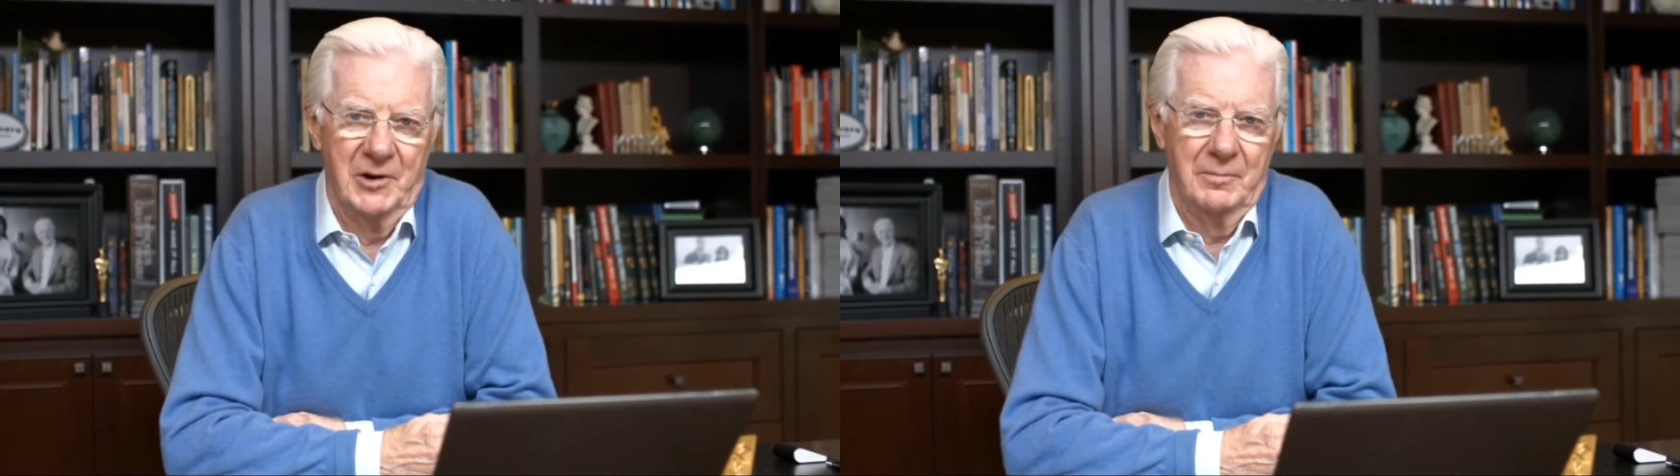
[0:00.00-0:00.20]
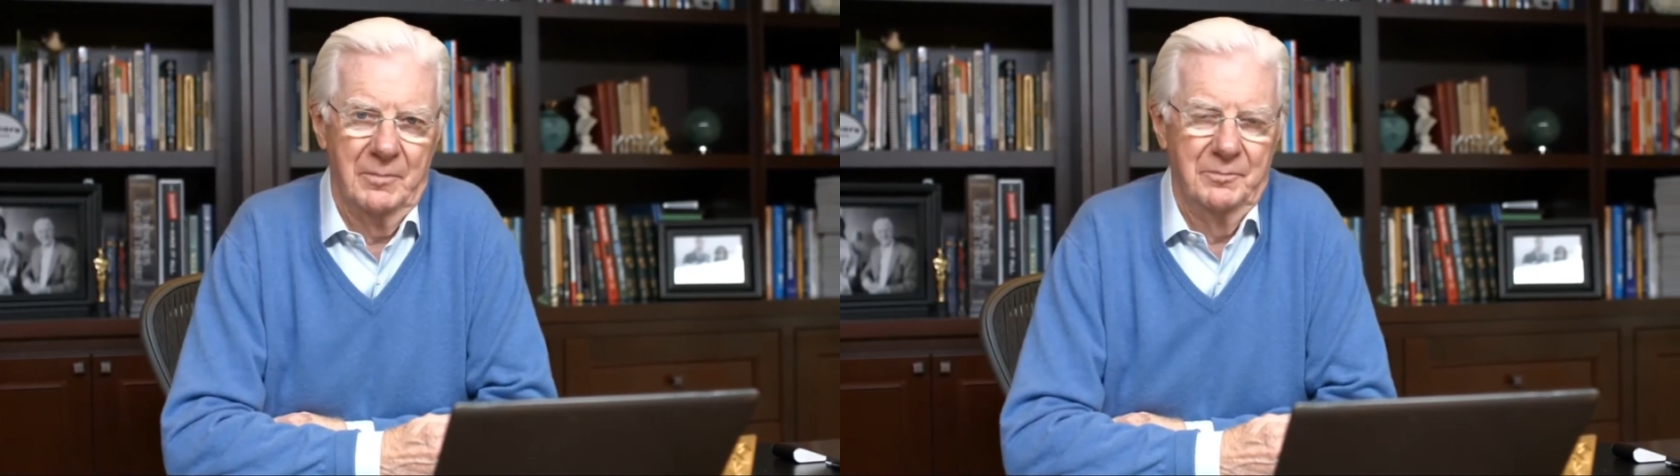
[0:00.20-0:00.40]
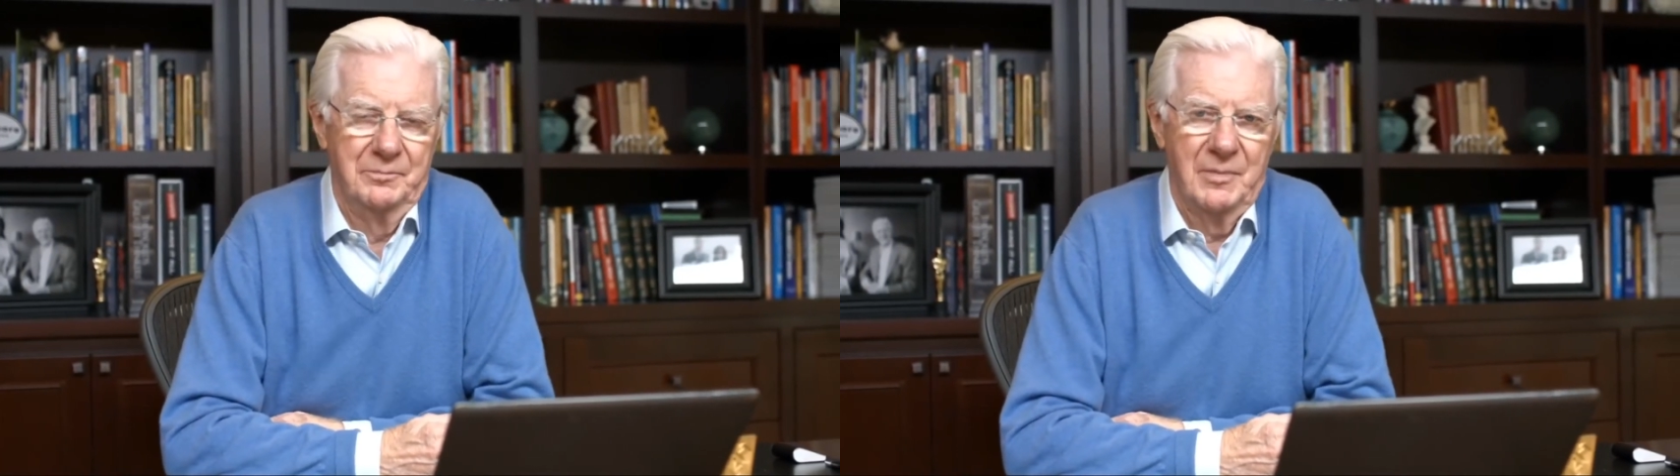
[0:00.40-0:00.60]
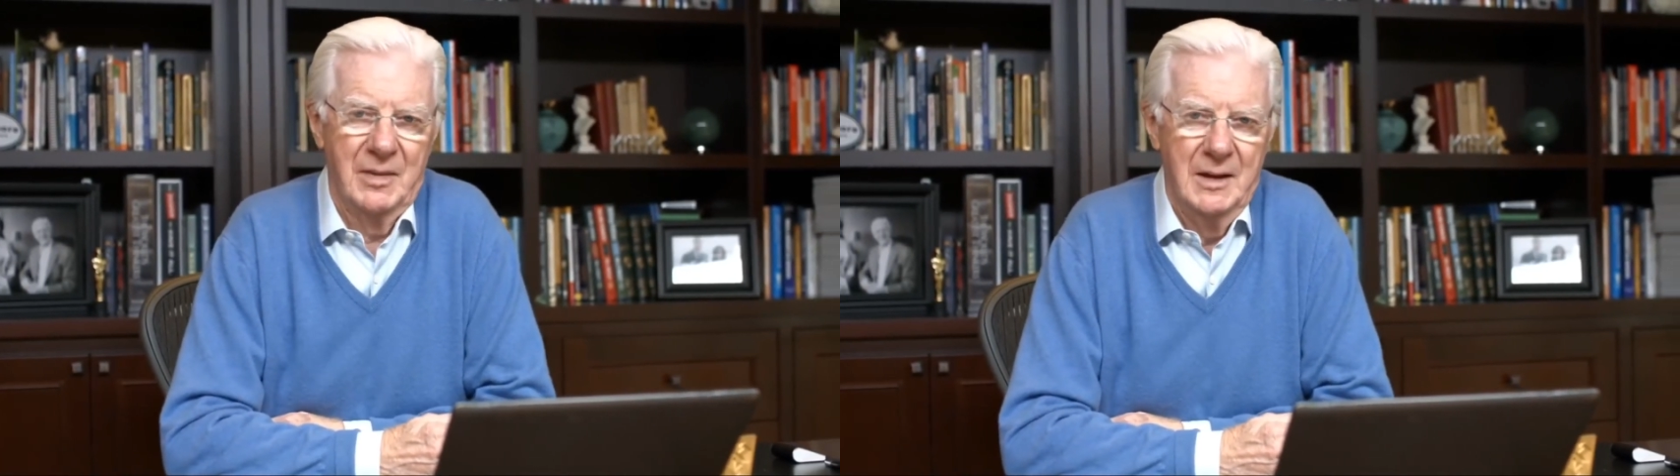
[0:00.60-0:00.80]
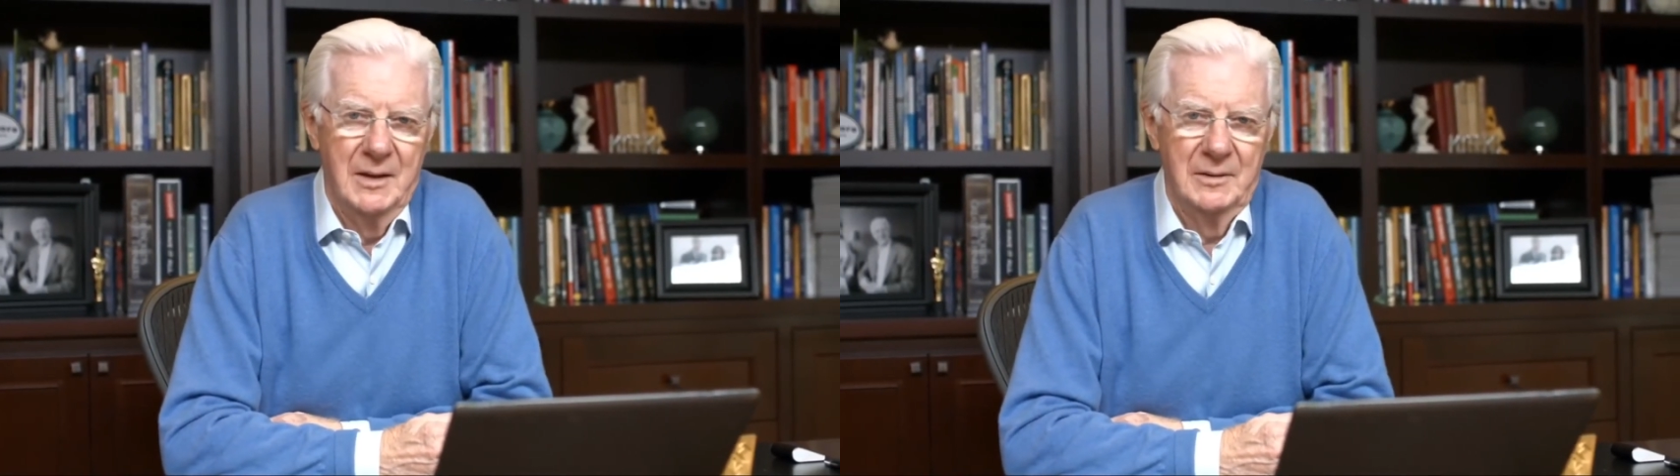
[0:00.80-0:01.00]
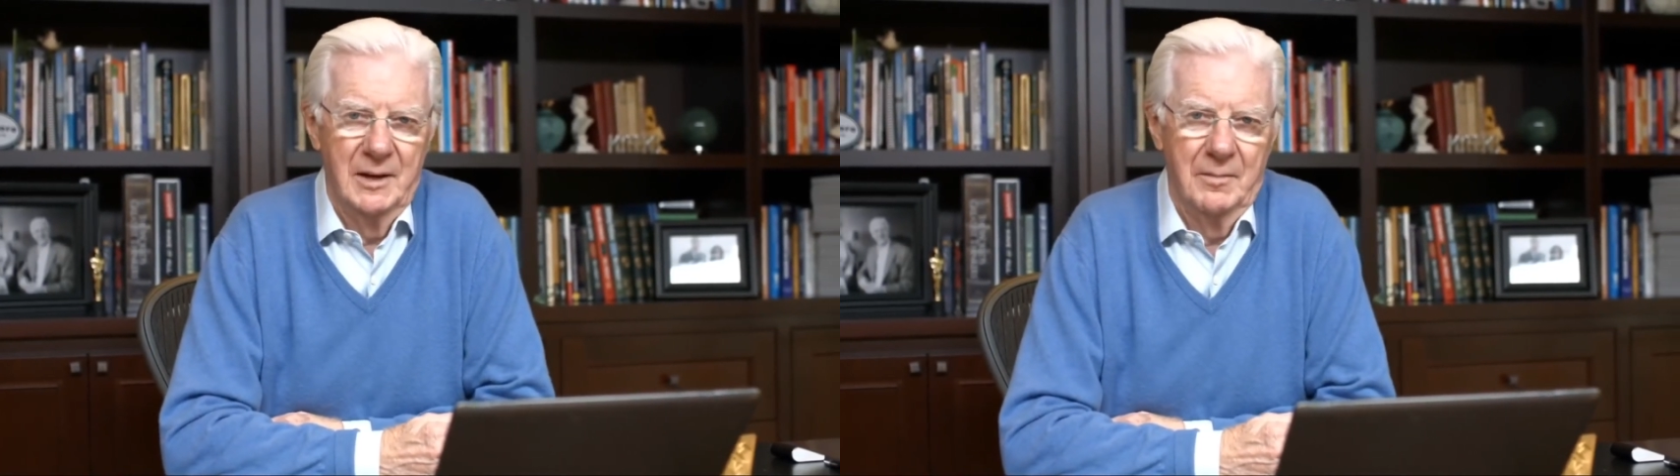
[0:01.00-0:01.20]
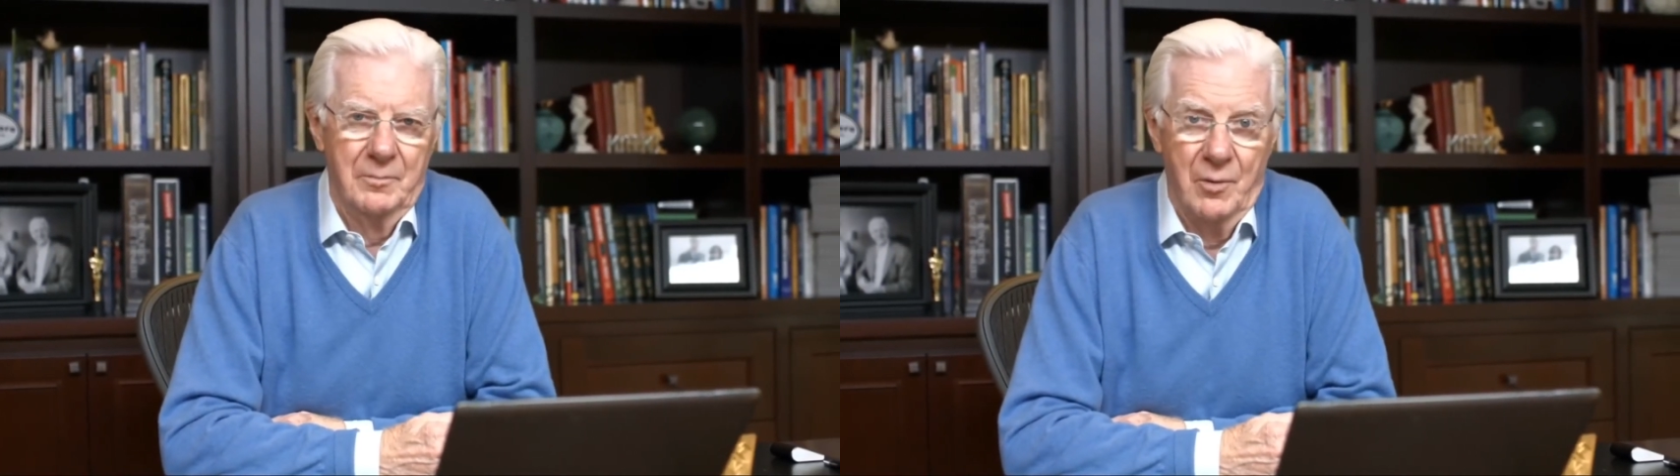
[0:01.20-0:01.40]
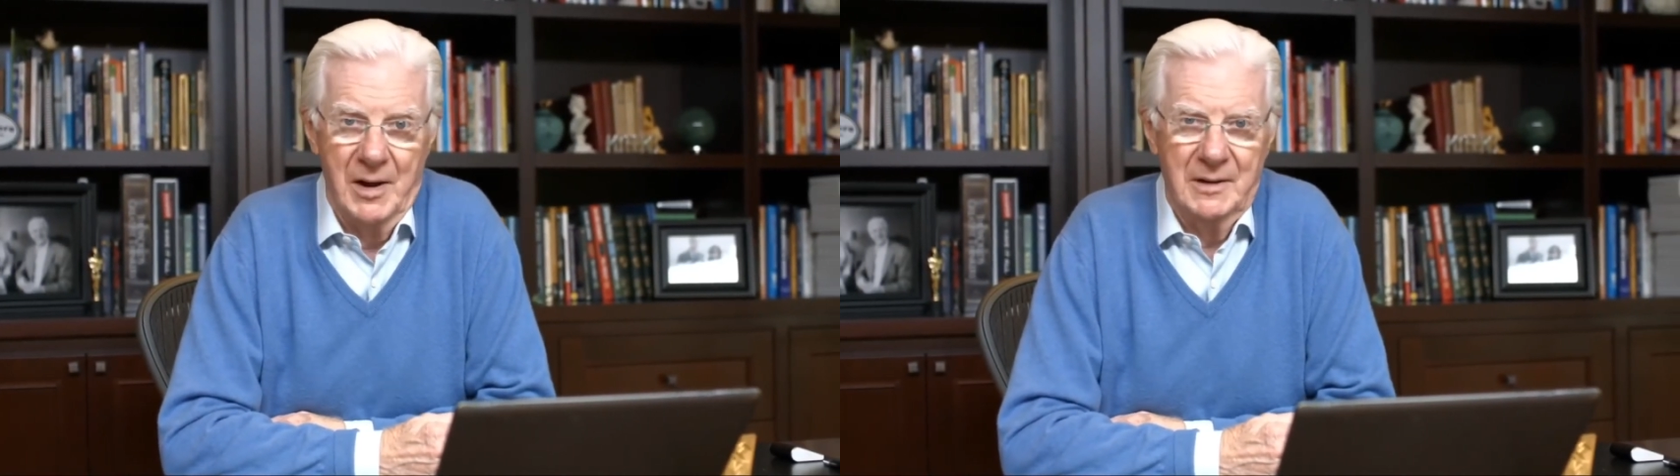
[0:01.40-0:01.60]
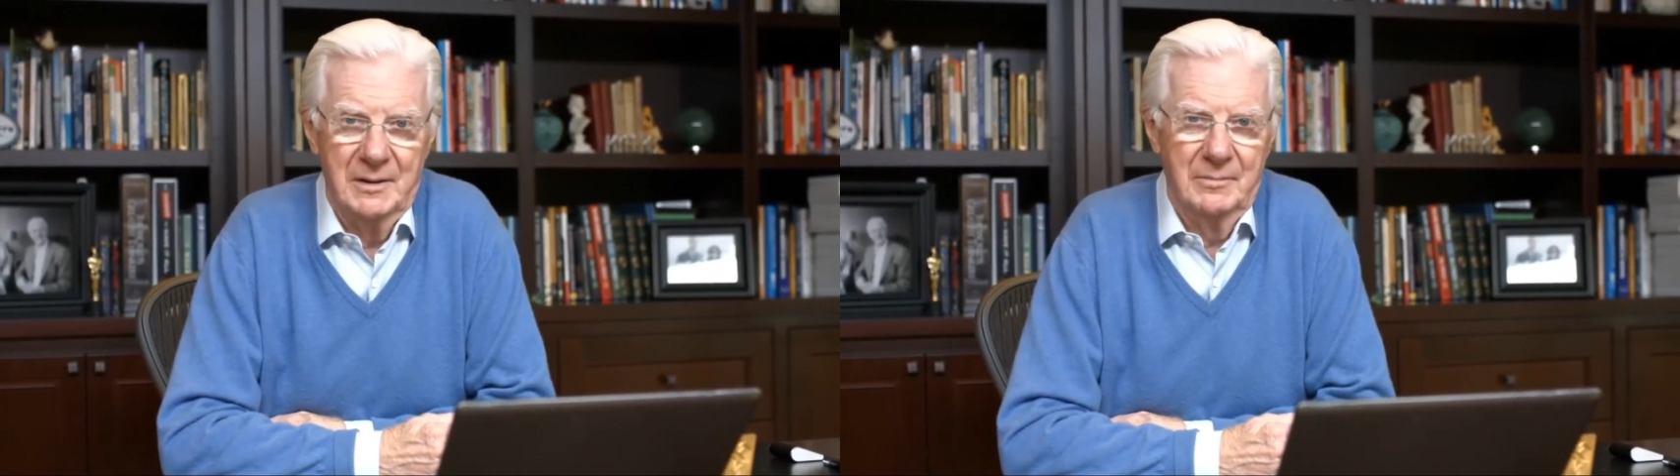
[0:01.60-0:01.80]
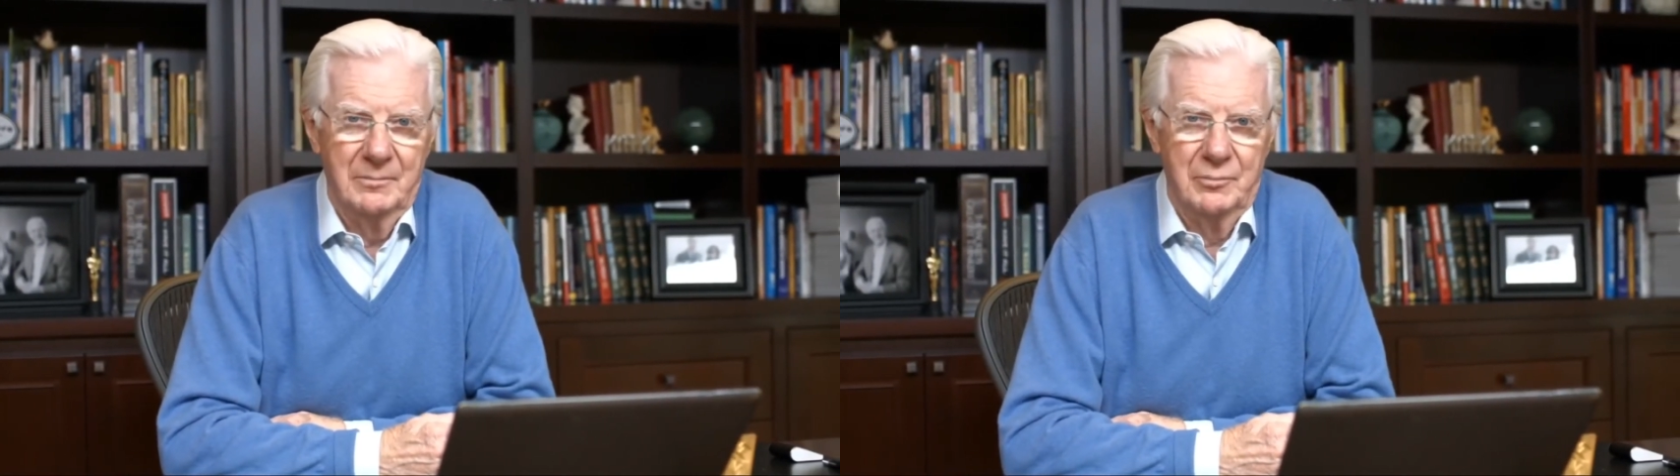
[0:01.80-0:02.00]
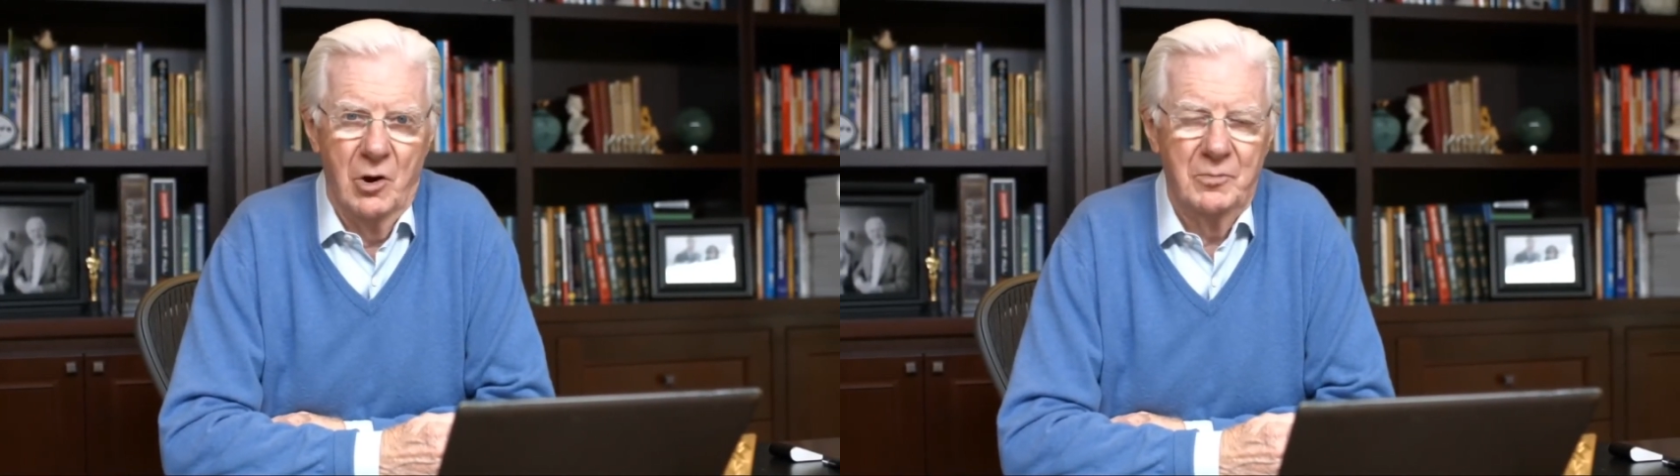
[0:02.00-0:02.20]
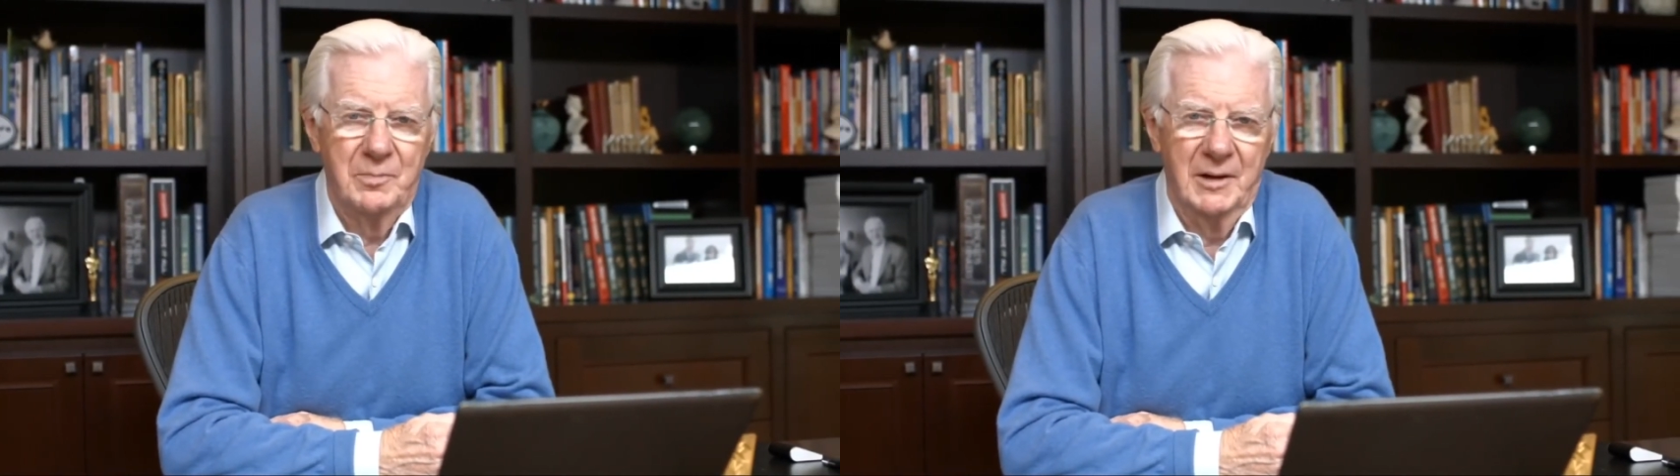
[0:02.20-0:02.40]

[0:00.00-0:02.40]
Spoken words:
are bright and broke,